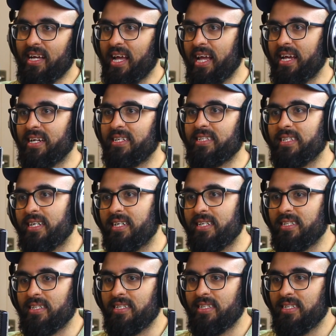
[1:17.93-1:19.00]
And
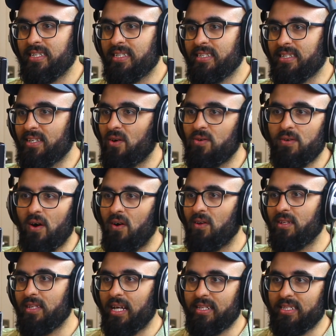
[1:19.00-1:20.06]

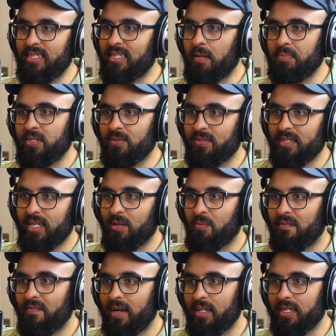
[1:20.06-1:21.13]
all these episodes later,
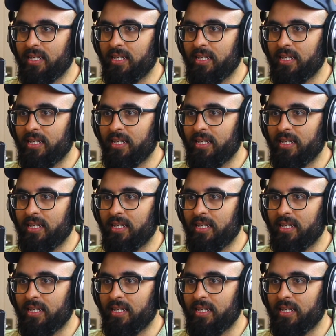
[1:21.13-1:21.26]
we're finally